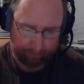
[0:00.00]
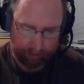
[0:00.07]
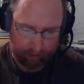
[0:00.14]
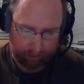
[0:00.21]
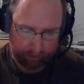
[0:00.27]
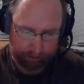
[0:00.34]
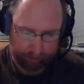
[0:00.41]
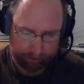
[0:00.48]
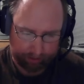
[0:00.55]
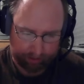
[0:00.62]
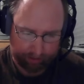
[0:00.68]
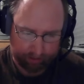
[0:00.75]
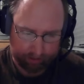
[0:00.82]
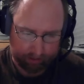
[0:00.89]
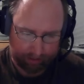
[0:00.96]
of knowledge
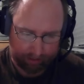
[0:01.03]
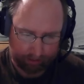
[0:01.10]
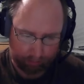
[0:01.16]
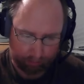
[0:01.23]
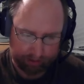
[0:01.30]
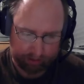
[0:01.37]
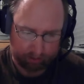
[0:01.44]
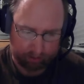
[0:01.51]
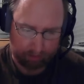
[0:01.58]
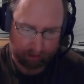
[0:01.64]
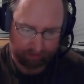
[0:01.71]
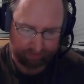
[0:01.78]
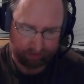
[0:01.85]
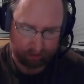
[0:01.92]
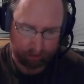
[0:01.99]
is that wisdom
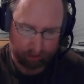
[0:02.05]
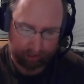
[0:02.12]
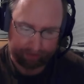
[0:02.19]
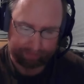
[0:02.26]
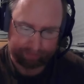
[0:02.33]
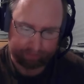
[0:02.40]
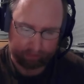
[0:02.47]
giveth life